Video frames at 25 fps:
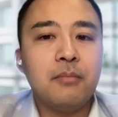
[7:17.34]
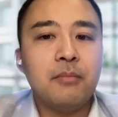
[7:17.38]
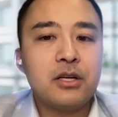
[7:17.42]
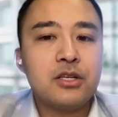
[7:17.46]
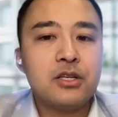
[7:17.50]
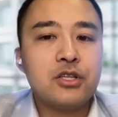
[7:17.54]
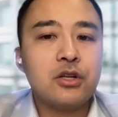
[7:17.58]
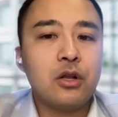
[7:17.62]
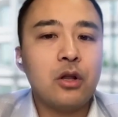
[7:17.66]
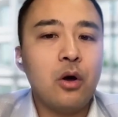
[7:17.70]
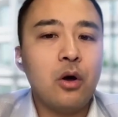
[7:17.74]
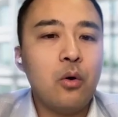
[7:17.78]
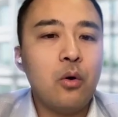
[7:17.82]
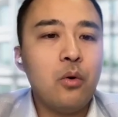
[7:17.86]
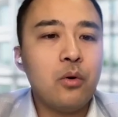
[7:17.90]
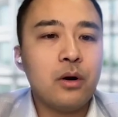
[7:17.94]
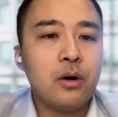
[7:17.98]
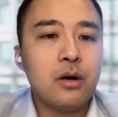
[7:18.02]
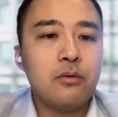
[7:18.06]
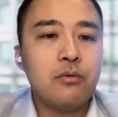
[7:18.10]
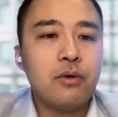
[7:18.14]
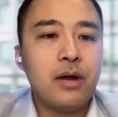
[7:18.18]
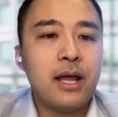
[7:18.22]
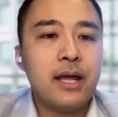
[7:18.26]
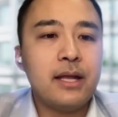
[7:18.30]
much
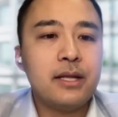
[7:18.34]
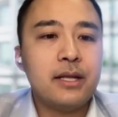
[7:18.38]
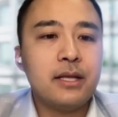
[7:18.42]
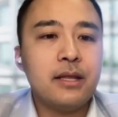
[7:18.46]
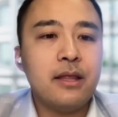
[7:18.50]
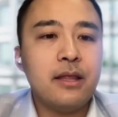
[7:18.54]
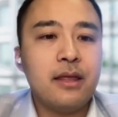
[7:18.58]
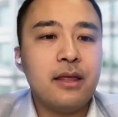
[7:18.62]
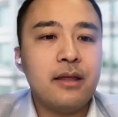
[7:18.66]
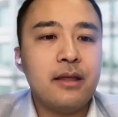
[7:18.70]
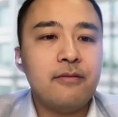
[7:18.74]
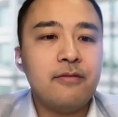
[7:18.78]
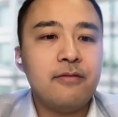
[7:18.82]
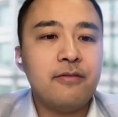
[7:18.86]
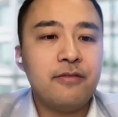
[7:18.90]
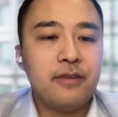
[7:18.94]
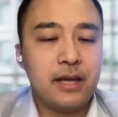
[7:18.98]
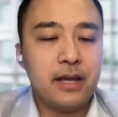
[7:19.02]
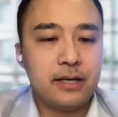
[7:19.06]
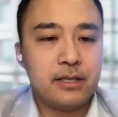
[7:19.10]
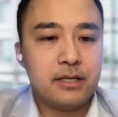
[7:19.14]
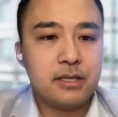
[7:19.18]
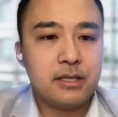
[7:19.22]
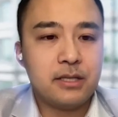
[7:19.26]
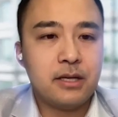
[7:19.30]
lower rate than
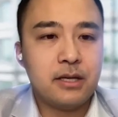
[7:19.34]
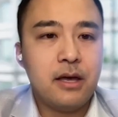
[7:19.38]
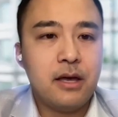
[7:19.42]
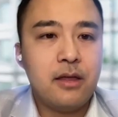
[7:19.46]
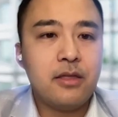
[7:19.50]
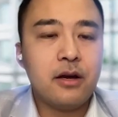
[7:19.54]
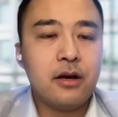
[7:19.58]
fixed.